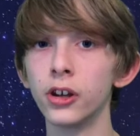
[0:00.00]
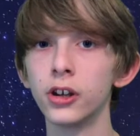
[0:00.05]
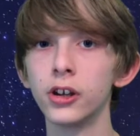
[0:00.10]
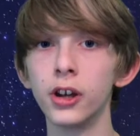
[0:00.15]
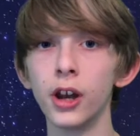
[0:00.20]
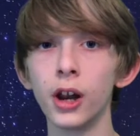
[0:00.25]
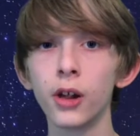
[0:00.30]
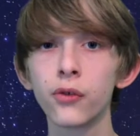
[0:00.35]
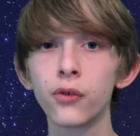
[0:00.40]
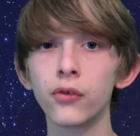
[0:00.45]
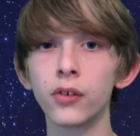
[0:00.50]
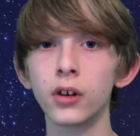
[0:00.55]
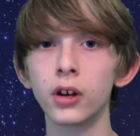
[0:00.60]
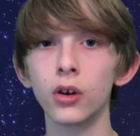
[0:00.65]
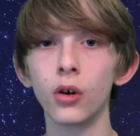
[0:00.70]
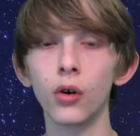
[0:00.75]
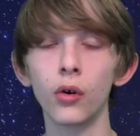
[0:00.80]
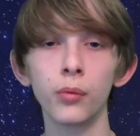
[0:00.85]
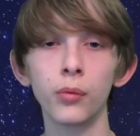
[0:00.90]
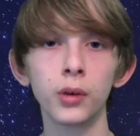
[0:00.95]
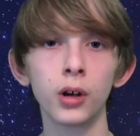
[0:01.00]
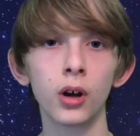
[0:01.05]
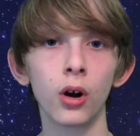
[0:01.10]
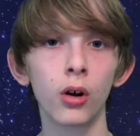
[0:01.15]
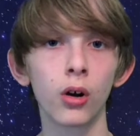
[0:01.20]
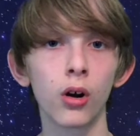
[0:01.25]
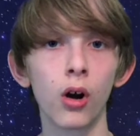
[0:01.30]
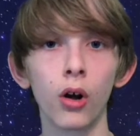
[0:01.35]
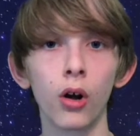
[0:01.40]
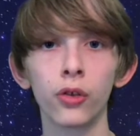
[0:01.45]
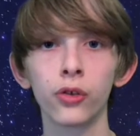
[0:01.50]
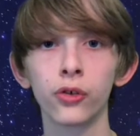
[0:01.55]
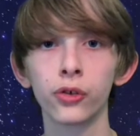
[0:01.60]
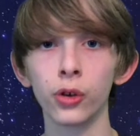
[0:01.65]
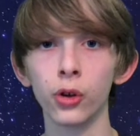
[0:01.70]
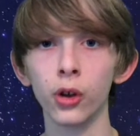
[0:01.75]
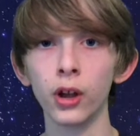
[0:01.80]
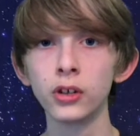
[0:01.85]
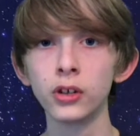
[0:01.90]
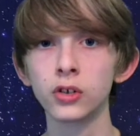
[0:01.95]
and today's video will be on
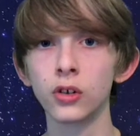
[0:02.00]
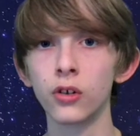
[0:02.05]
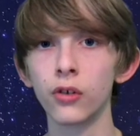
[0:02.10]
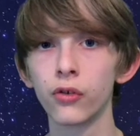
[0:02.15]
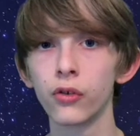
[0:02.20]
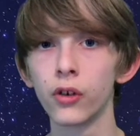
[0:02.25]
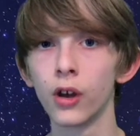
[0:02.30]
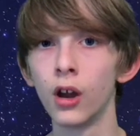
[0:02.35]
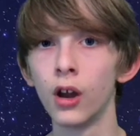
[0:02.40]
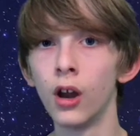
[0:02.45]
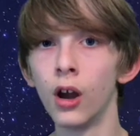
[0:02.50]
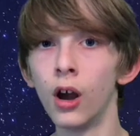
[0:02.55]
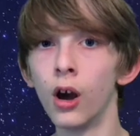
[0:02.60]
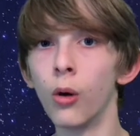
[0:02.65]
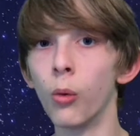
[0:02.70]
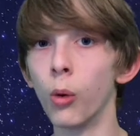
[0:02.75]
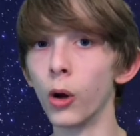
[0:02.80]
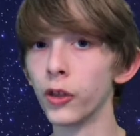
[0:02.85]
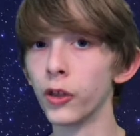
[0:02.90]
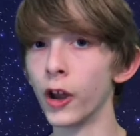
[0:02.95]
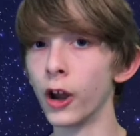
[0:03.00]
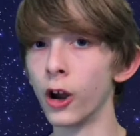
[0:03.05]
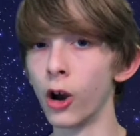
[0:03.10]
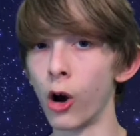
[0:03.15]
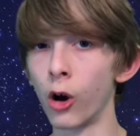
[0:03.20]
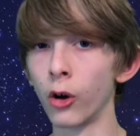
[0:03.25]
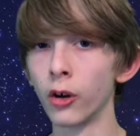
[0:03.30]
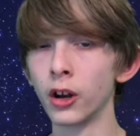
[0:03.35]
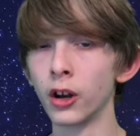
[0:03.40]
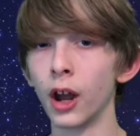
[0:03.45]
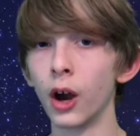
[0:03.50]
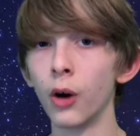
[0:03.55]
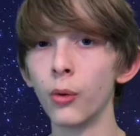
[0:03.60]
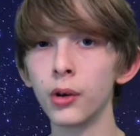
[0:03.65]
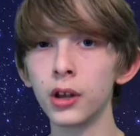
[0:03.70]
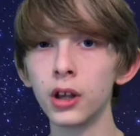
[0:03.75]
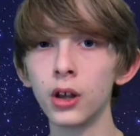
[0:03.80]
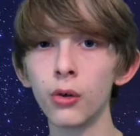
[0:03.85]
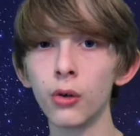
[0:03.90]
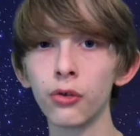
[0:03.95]
constellations, what they are and how
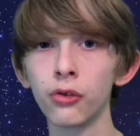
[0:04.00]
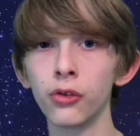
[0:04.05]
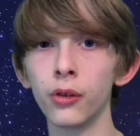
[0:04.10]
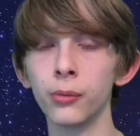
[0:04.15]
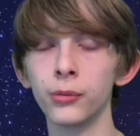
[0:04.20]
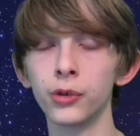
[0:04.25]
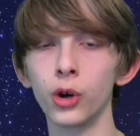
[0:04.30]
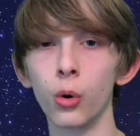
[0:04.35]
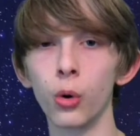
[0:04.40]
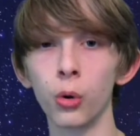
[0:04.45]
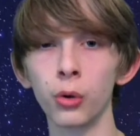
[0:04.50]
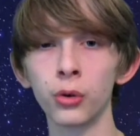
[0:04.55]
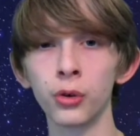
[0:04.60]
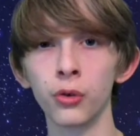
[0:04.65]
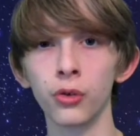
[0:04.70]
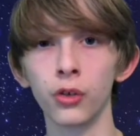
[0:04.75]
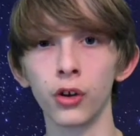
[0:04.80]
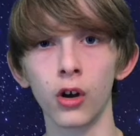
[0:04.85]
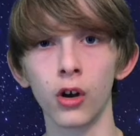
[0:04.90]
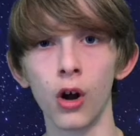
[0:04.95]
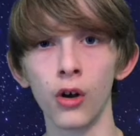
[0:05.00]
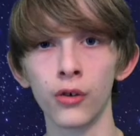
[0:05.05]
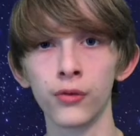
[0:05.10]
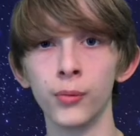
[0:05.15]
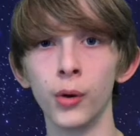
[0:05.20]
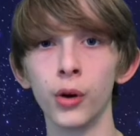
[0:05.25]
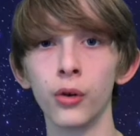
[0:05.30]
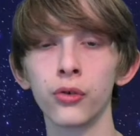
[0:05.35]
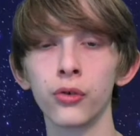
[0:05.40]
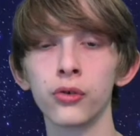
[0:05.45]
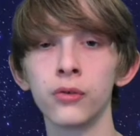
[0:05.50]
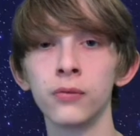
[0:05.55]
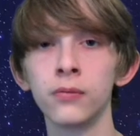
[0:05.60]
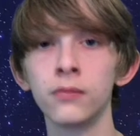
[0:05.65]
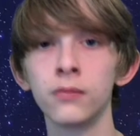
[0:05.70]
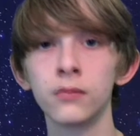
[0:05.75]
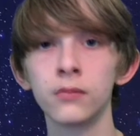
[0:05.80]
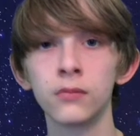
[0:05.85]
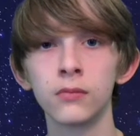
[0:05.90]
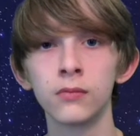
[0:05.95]
we use them to order the cosmos.
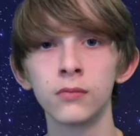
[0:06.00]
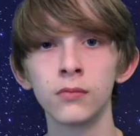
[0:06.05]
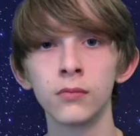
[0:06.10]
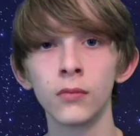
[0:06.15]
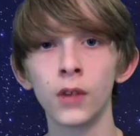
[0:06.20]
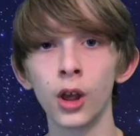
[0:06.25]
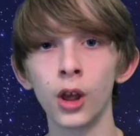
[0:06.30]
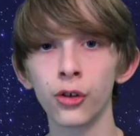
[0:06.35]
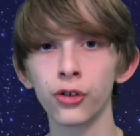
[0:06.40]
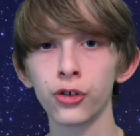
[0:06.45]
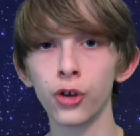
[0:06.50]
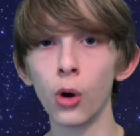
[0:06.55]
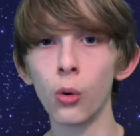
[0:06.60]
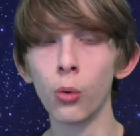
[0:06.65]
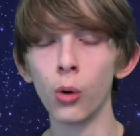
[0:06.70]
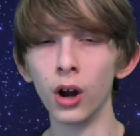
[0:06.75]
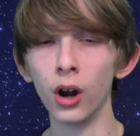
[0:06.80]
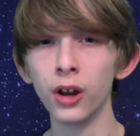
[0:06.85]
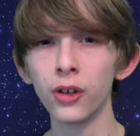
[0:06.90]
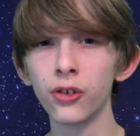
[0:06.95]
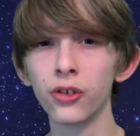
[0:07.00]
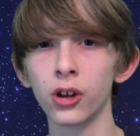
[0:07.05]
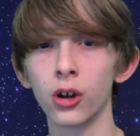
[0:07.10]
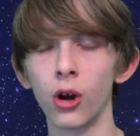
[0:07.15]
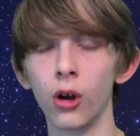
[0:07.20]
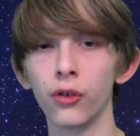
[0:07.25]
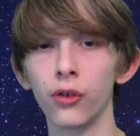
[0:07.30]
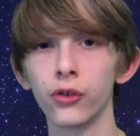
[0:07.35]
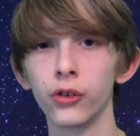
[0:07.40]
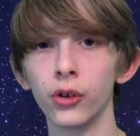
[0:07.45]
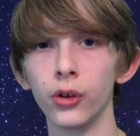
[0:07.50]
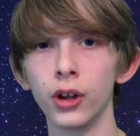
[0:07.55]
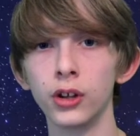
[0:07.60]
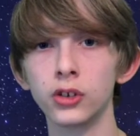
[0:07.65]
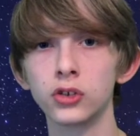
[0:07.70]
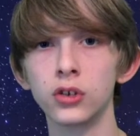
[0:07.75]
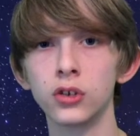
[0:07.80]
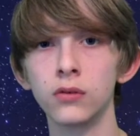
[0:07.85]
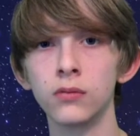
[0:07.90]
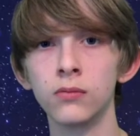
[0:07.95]
So what is a
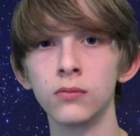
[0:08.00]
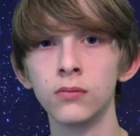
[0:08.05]
constellation?